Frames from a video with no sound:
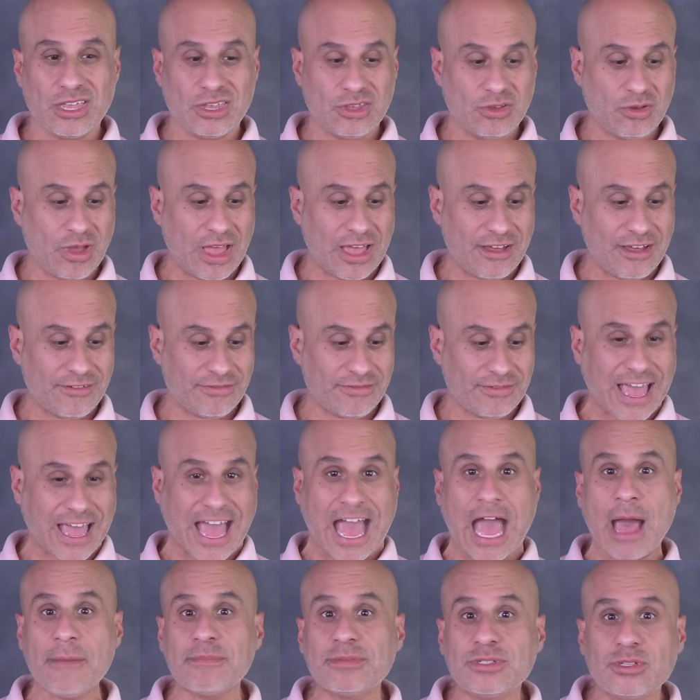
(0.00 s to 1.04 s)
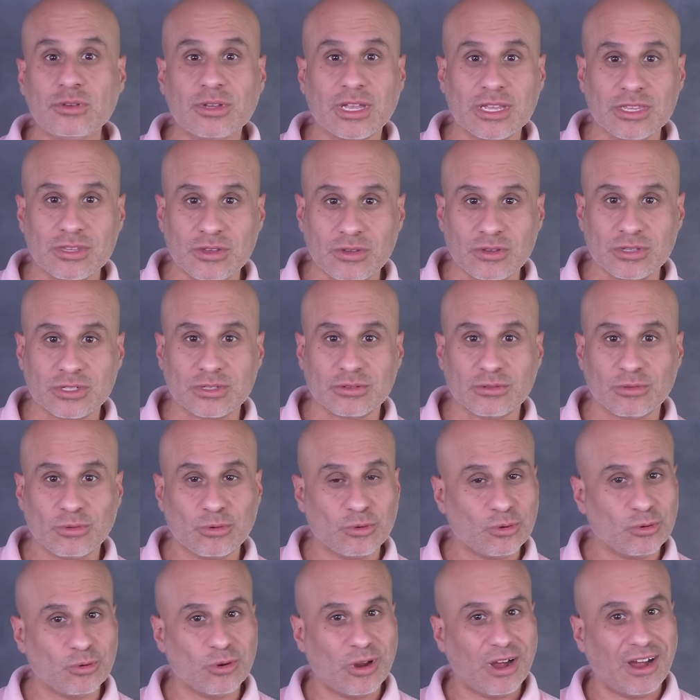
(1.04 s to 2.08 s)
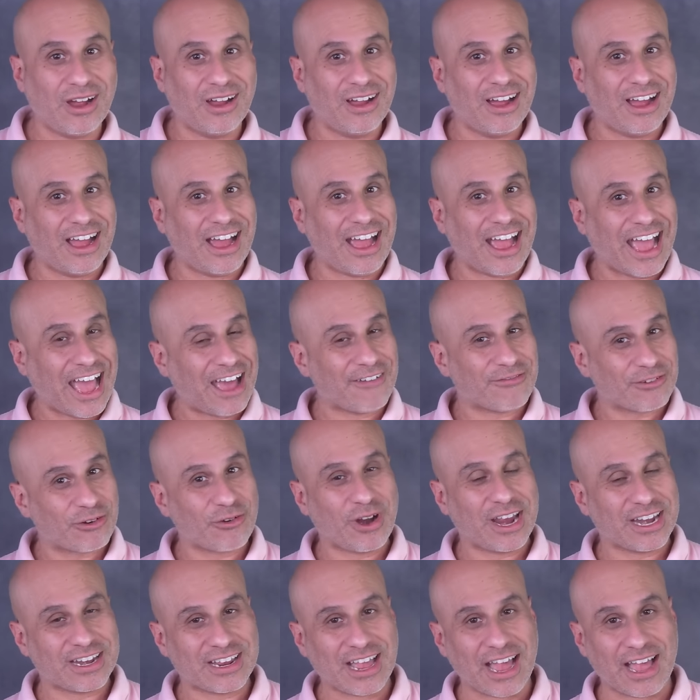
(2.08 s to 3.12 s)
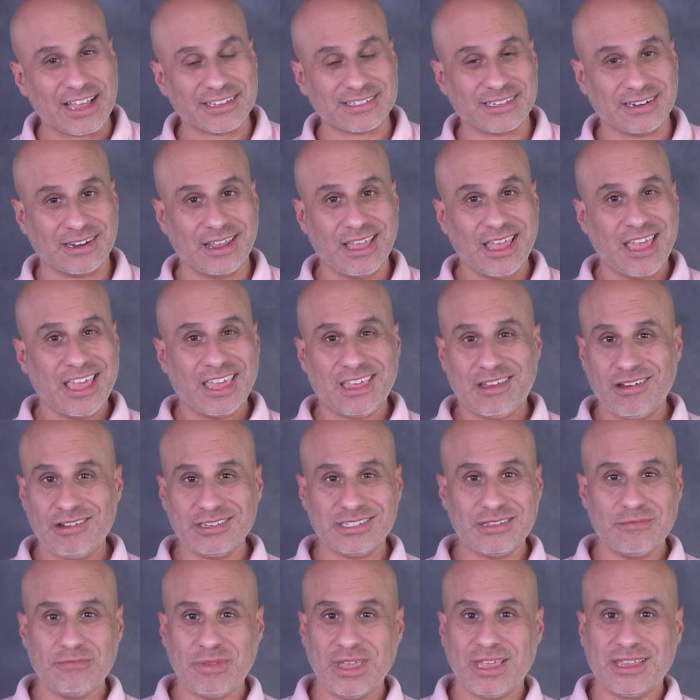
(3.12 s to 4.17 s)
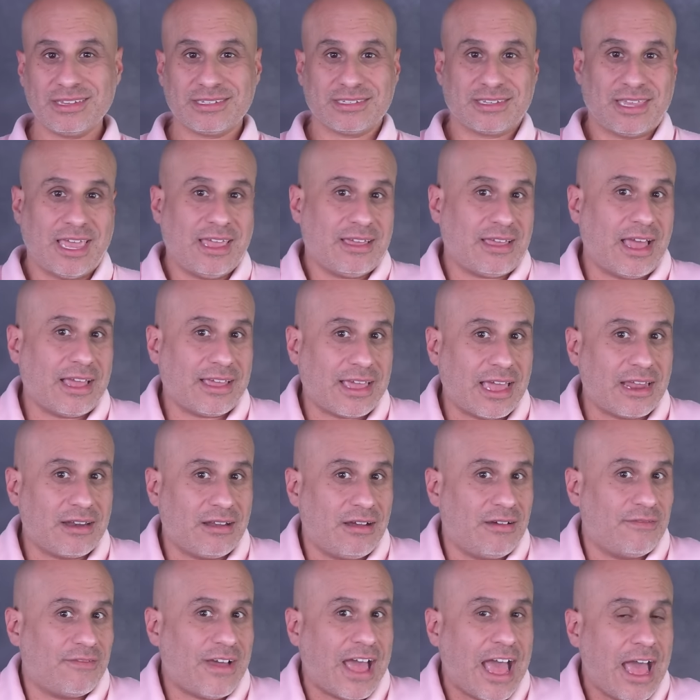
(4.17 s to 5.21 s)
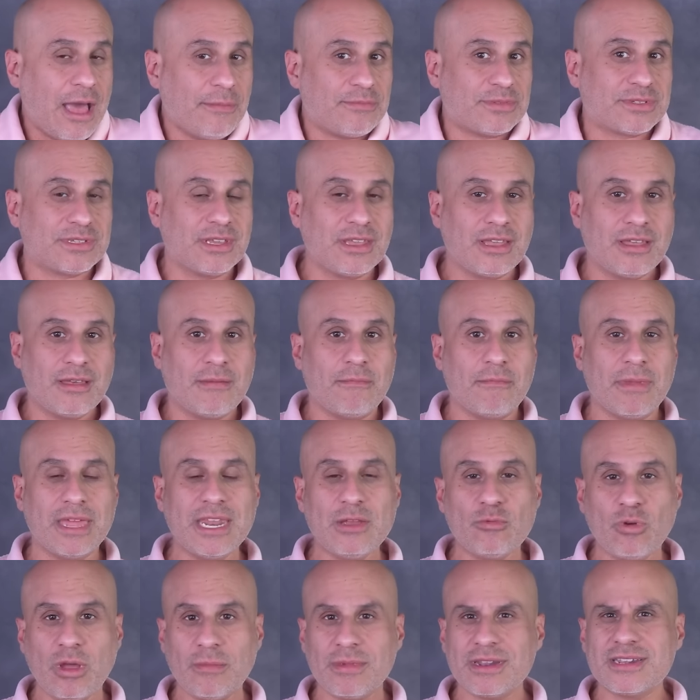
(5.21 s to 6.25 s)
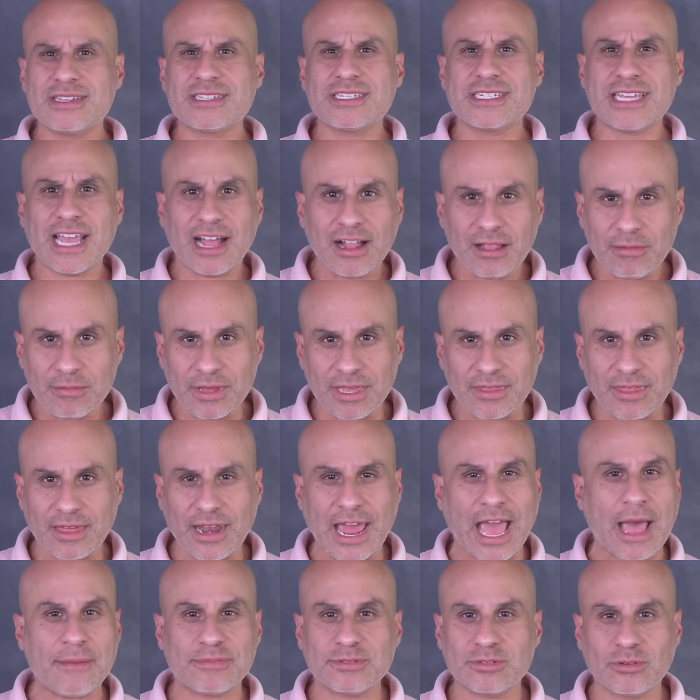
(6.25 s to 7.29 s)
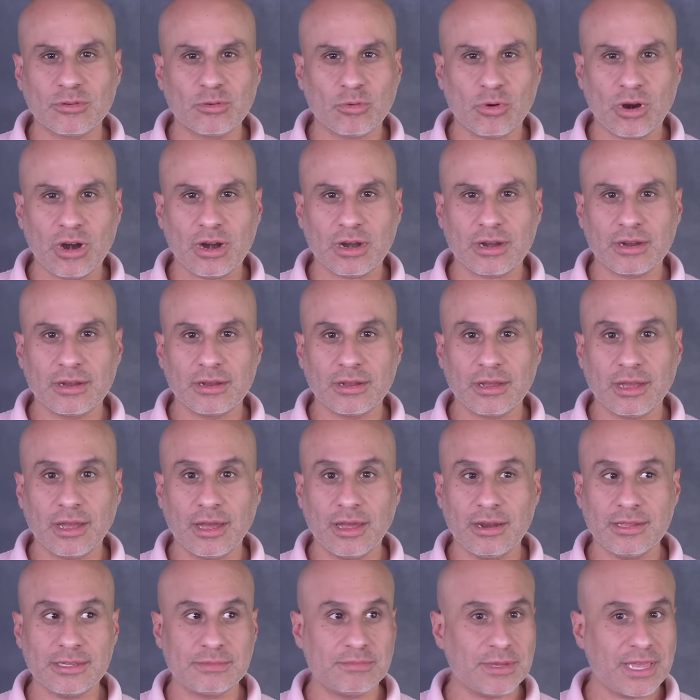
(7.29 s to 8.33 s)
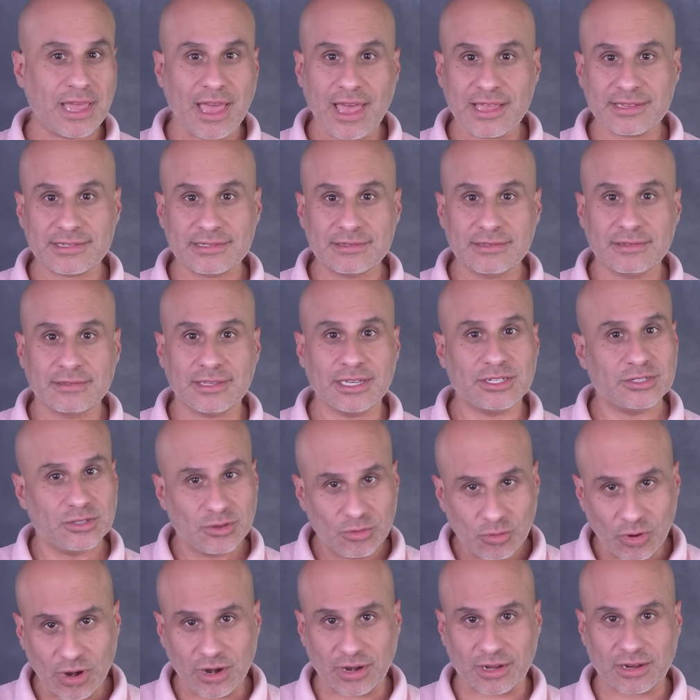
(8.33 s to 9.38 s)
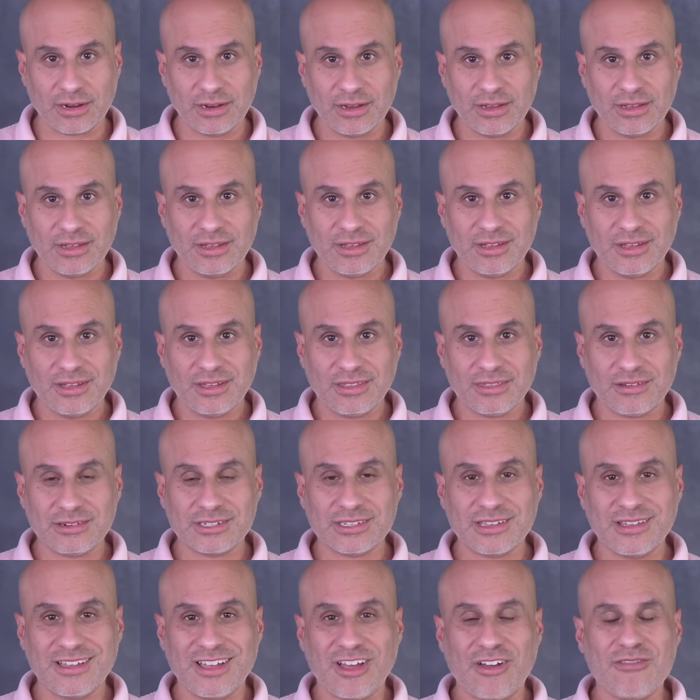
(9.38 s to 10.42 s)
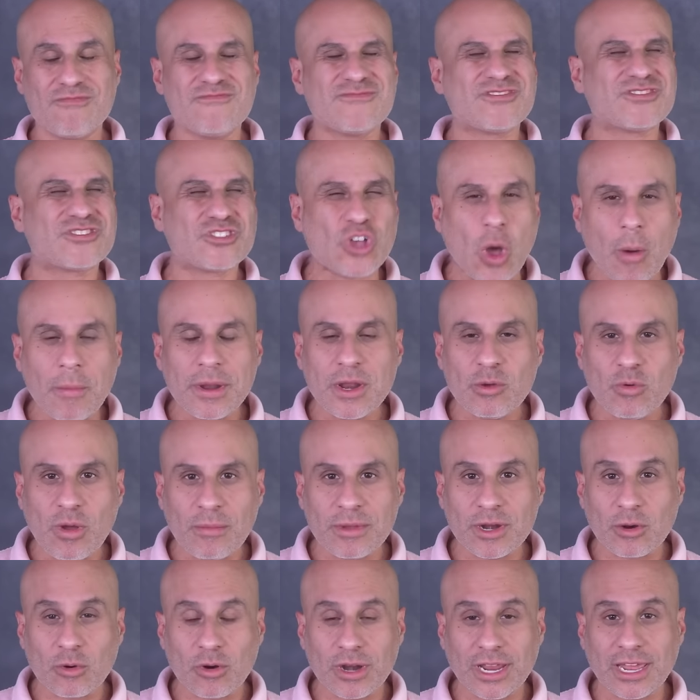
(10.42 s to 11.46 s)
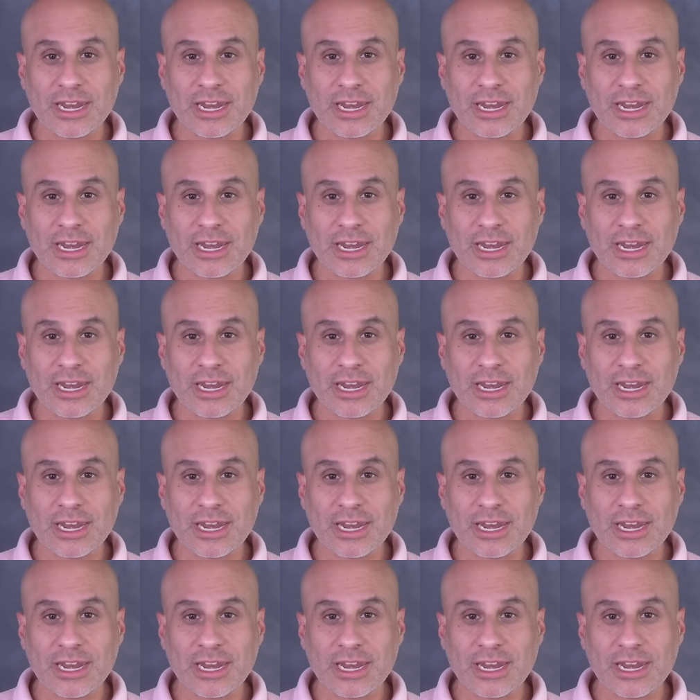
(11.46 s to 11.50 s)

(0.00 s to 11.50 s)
You have apps you can use who have great guys. And here's the biggest kick I get of apps. Many women tell me that apps don't work, and it's BS. They do work. There's so many women who are